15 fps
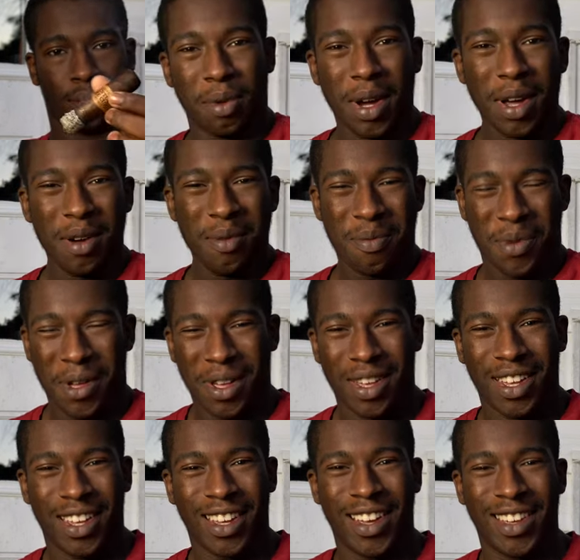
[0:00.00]
Well,
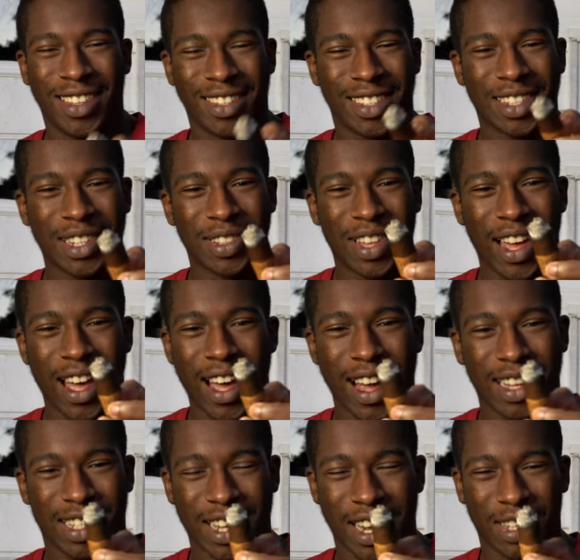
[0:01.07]
so the
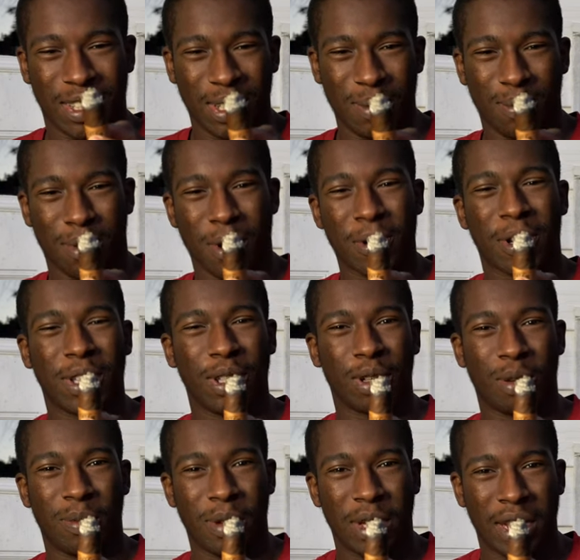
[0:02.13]
ash actually broke a
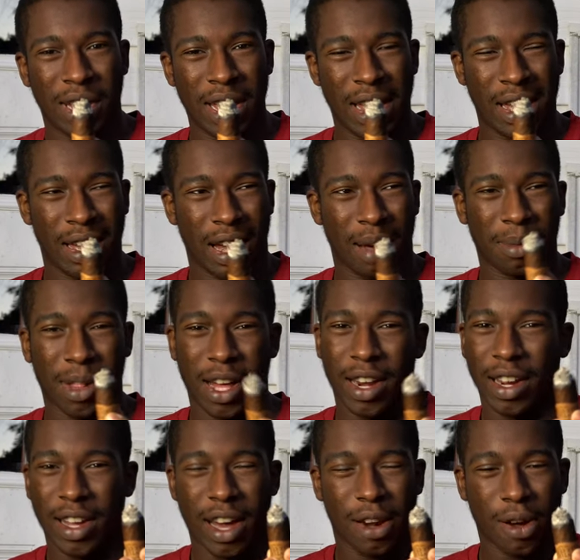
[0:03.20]
little bit. I'm glad
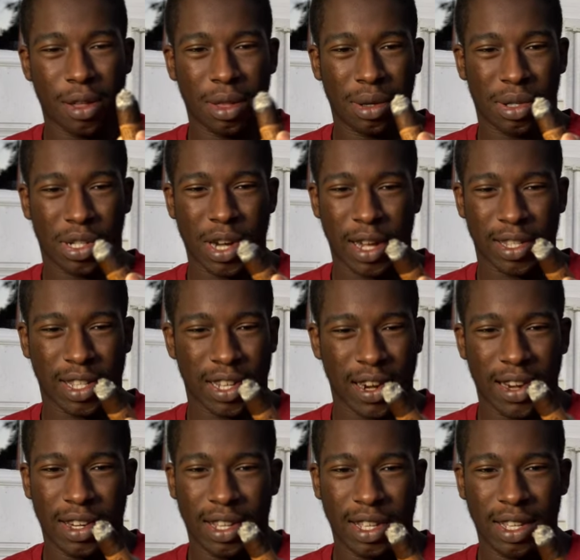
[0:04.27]
I got all those shots that
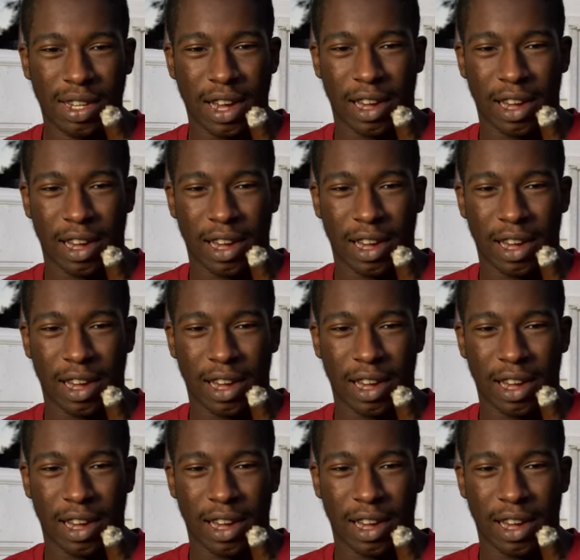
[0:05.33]
I did.